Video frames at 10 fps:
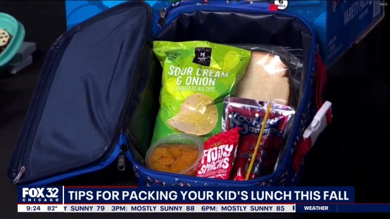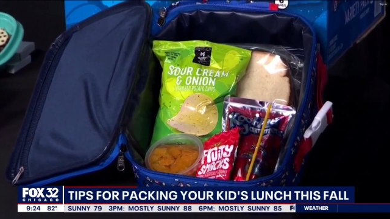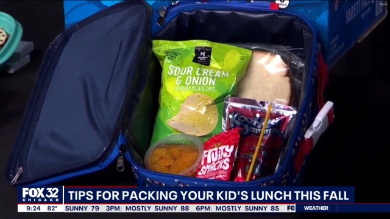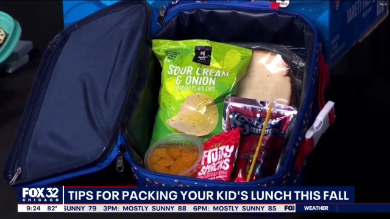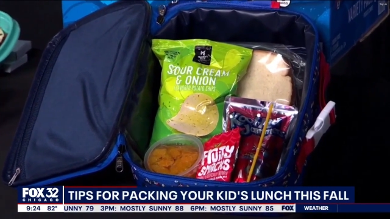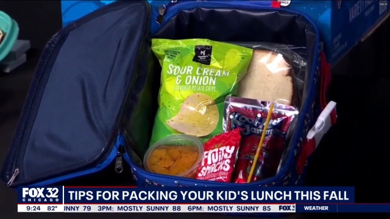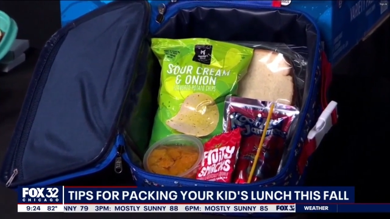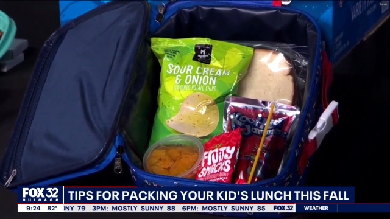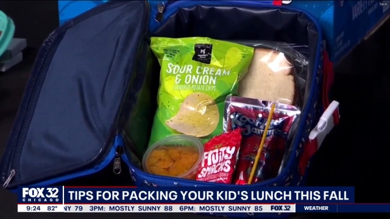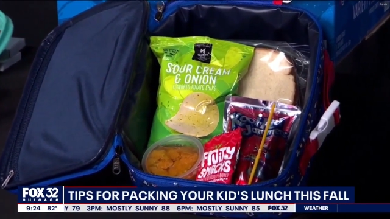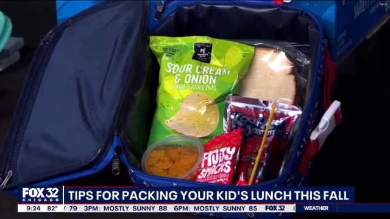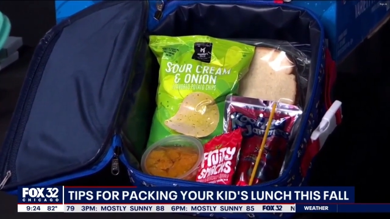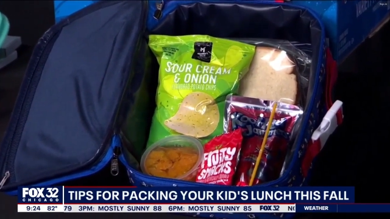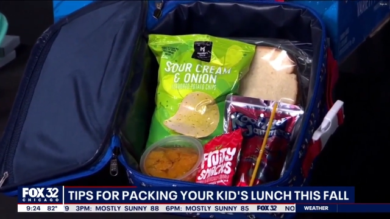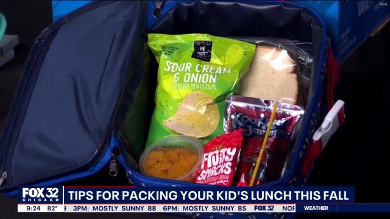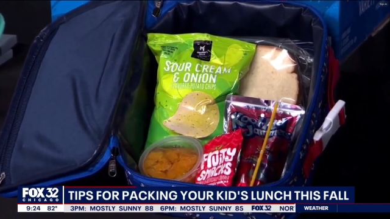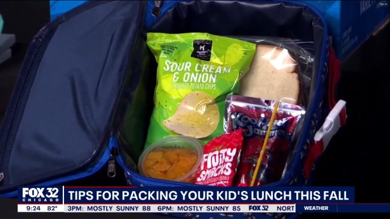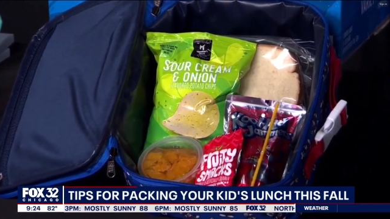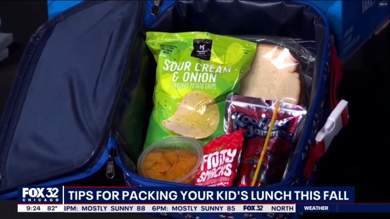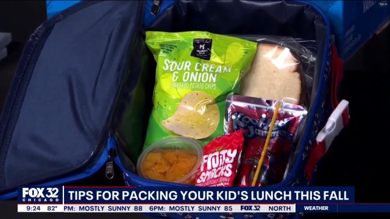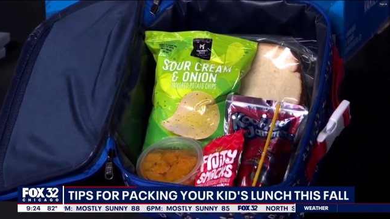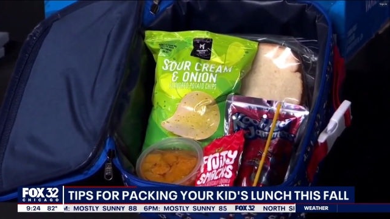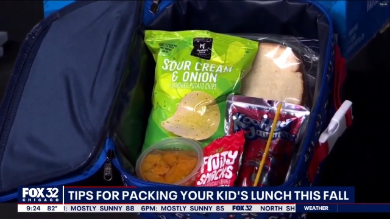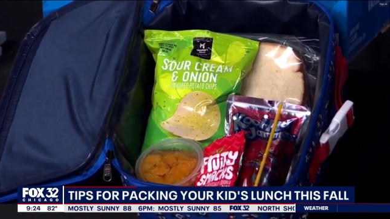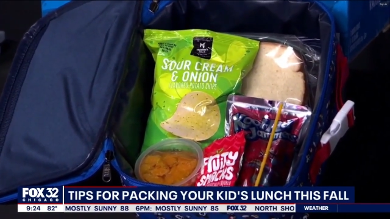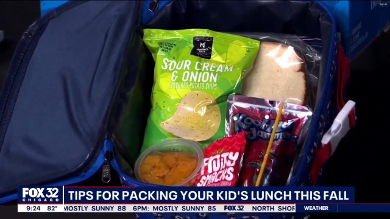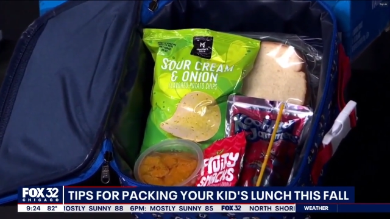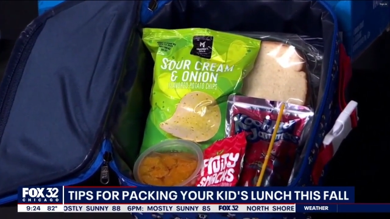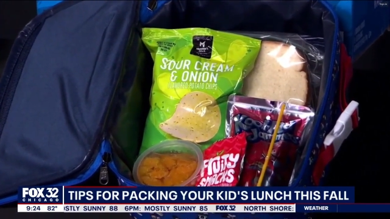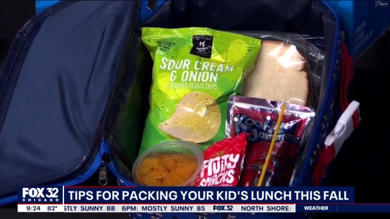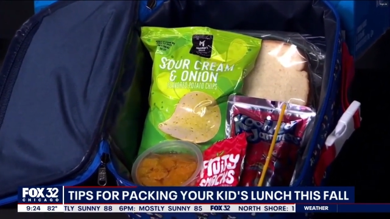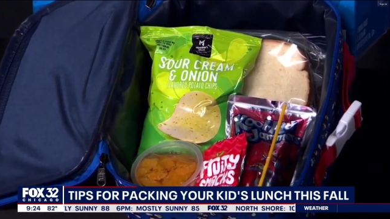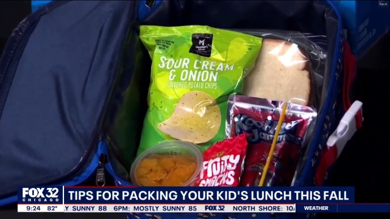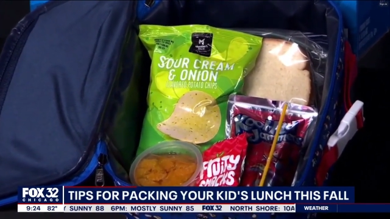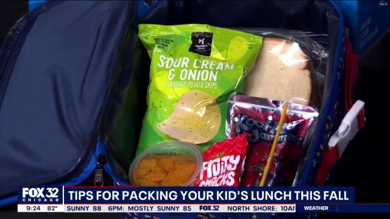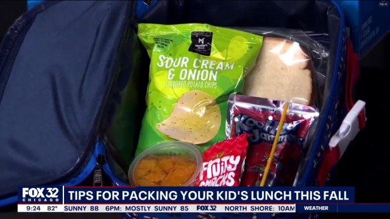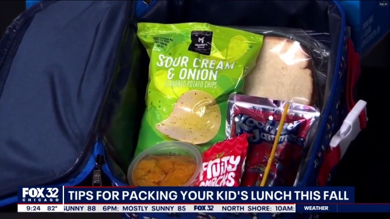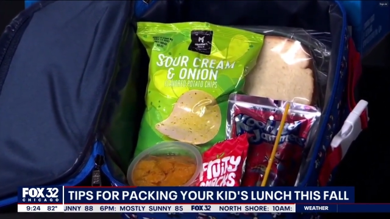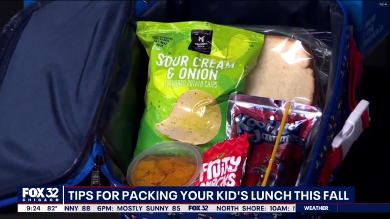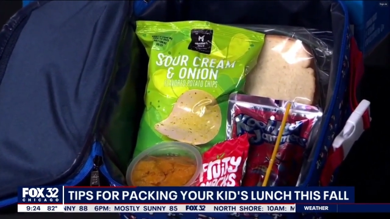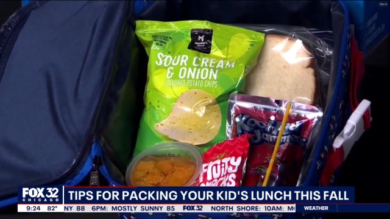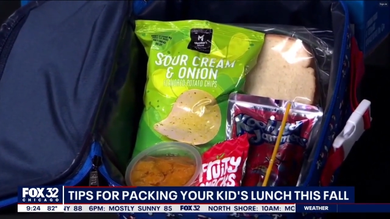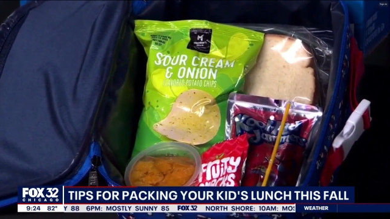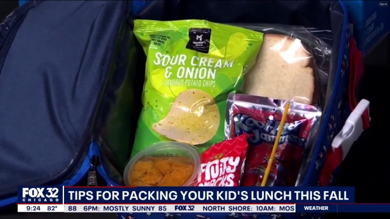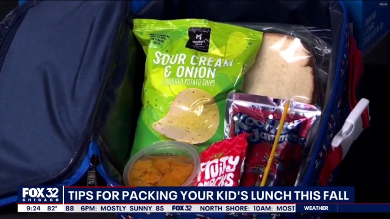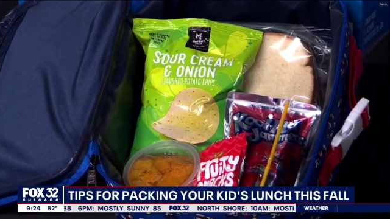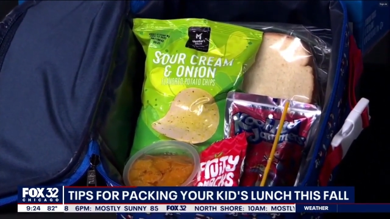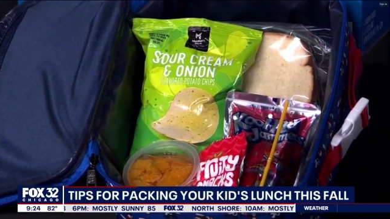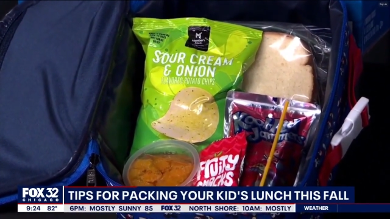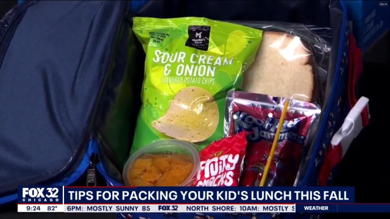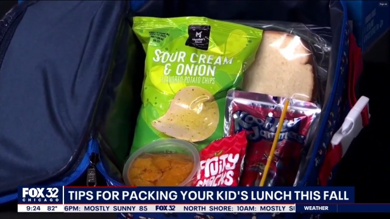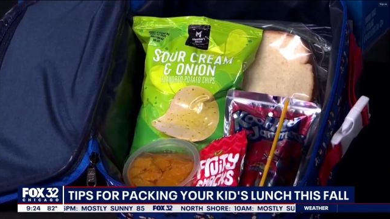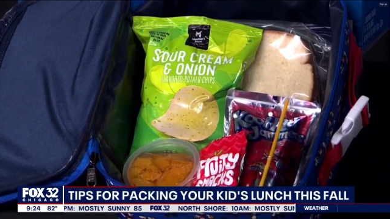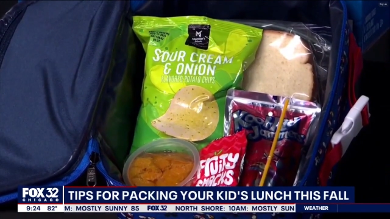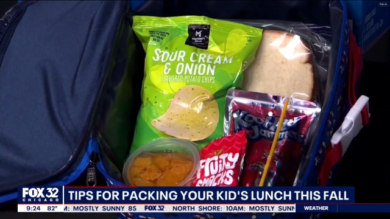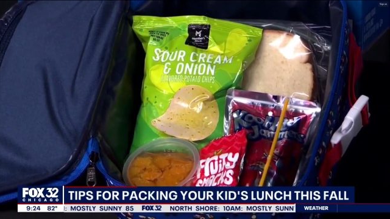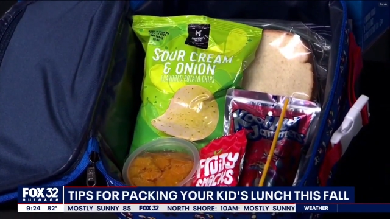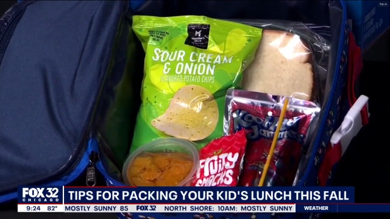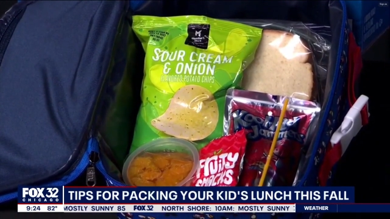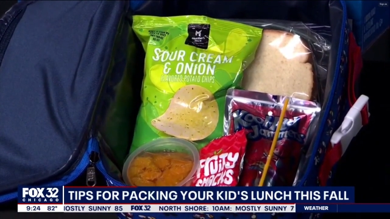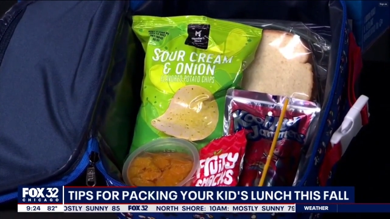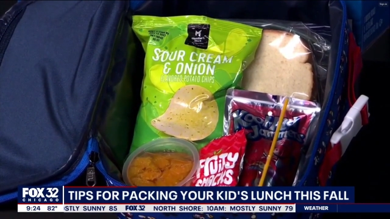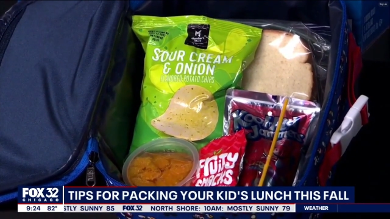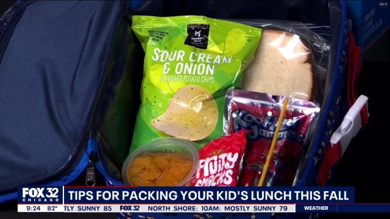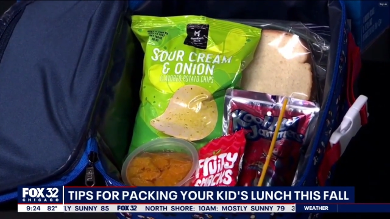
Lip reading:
[unreadable: no face in view]